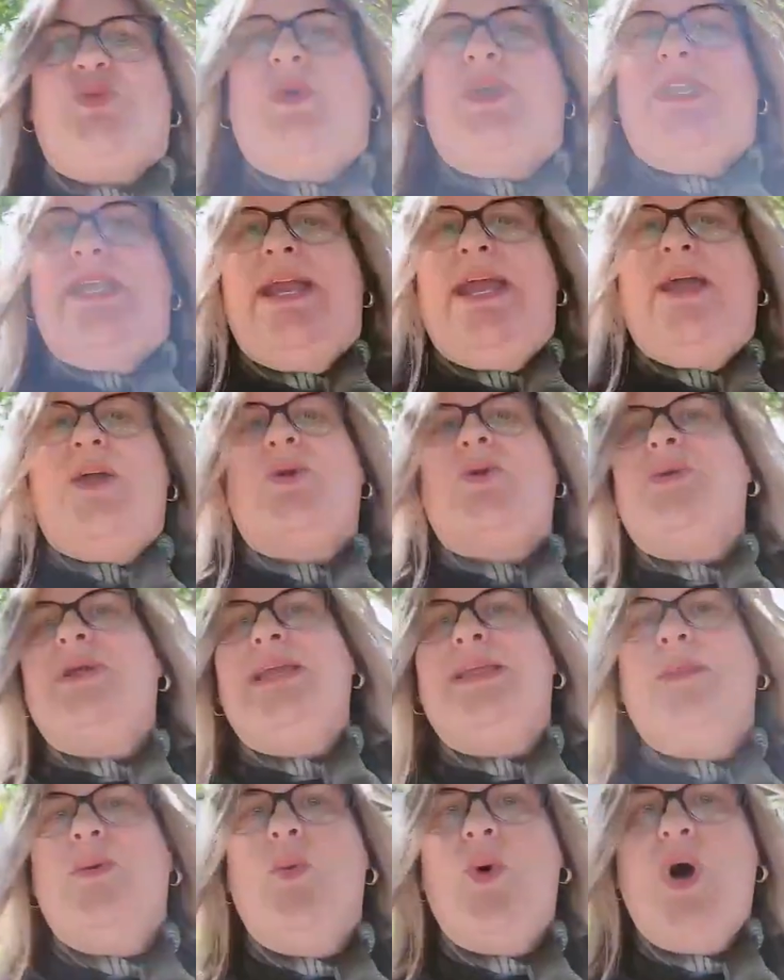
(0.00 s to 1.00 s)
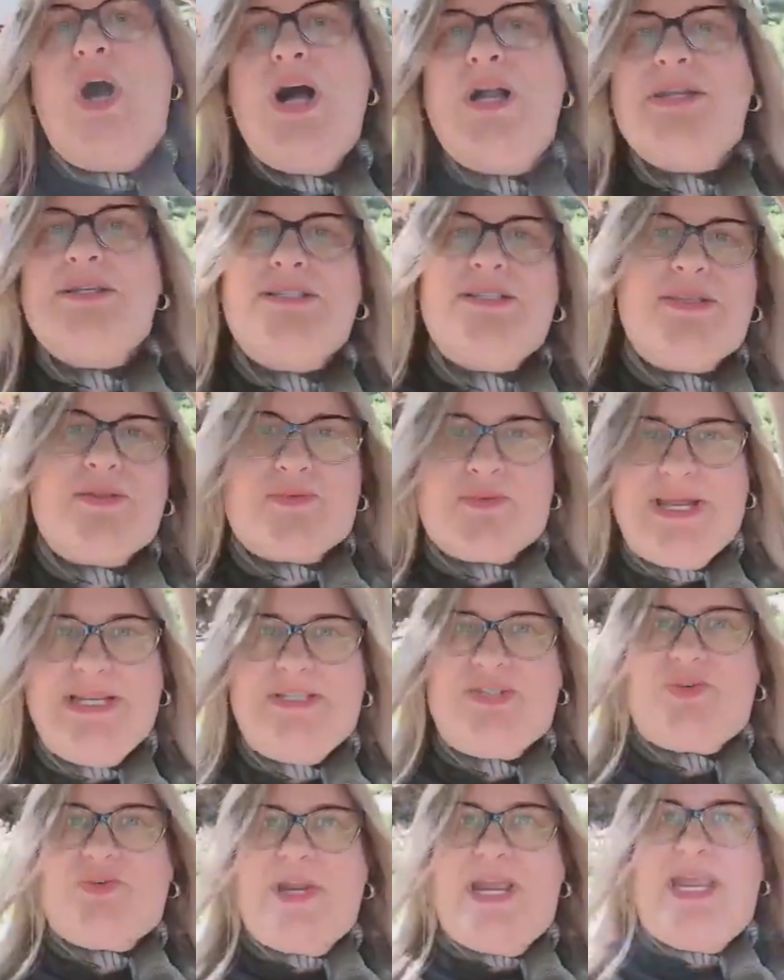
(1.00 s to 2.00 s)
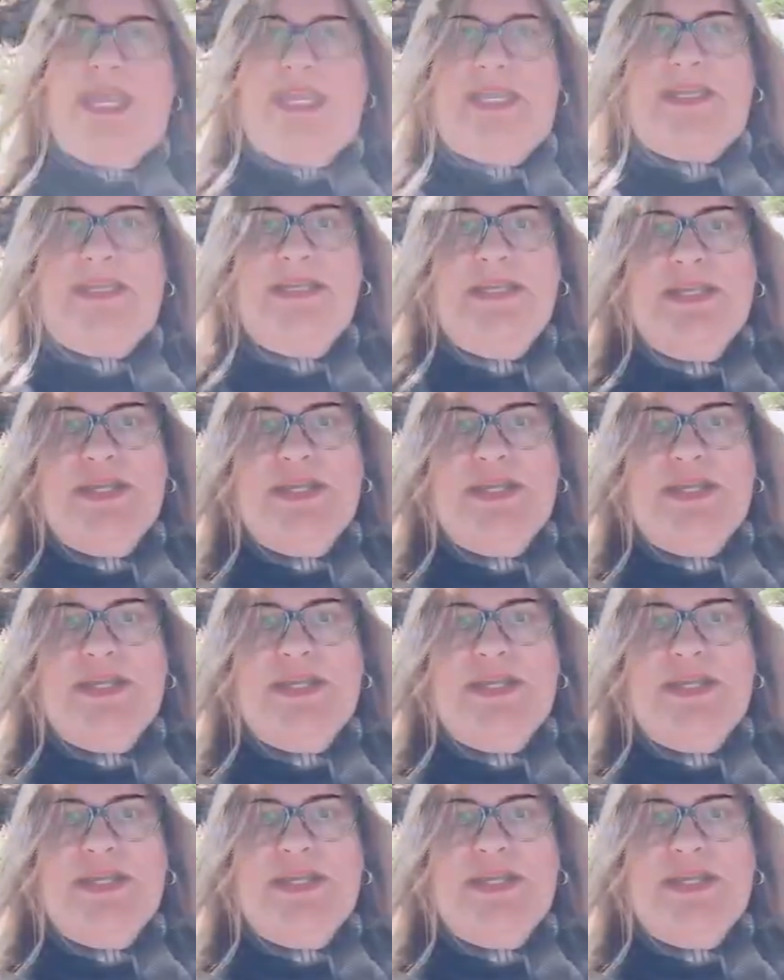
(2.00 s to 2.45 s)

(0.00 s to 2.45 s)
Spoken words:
We're narrowing the walk to the right terrain,